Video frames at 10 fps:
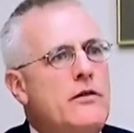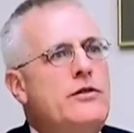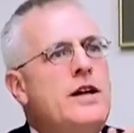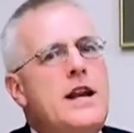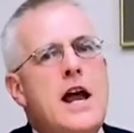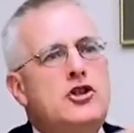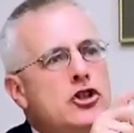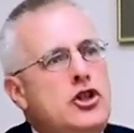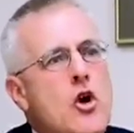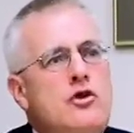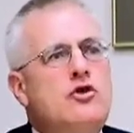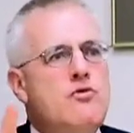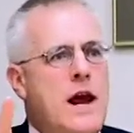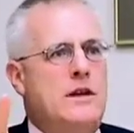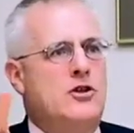Teenage use
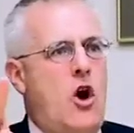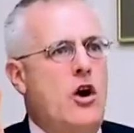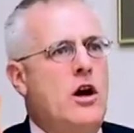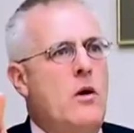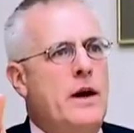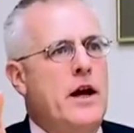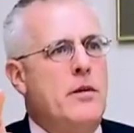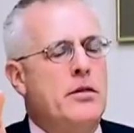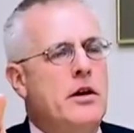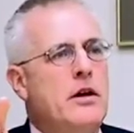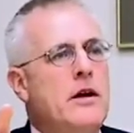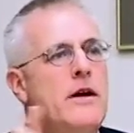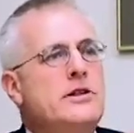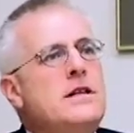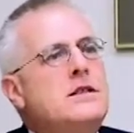rates are going up.
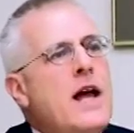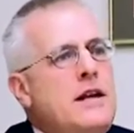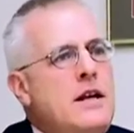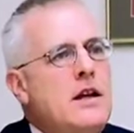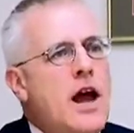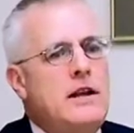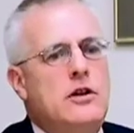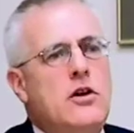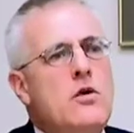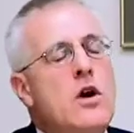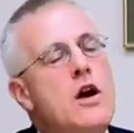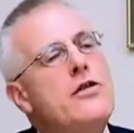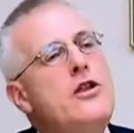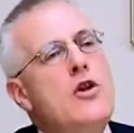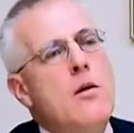Since 1992,
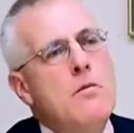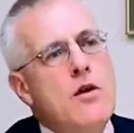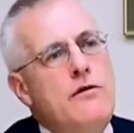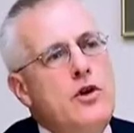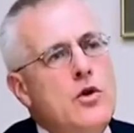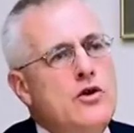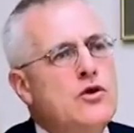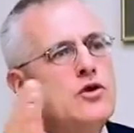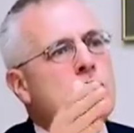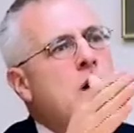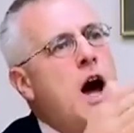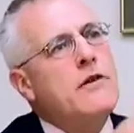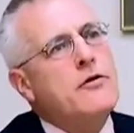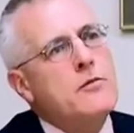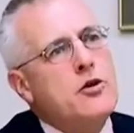the number of users has
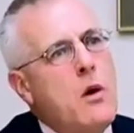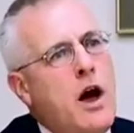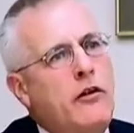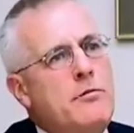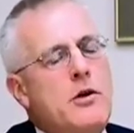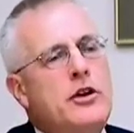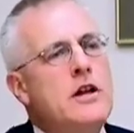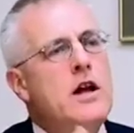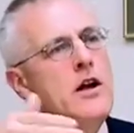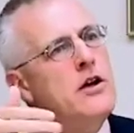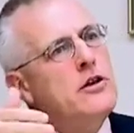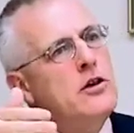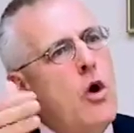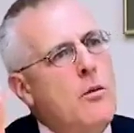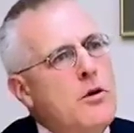gone from 12 million
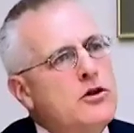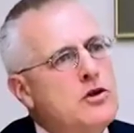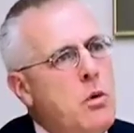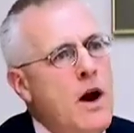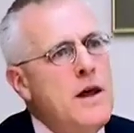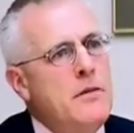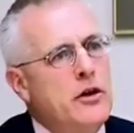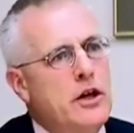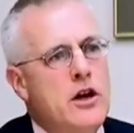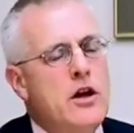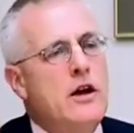to almost 20 million.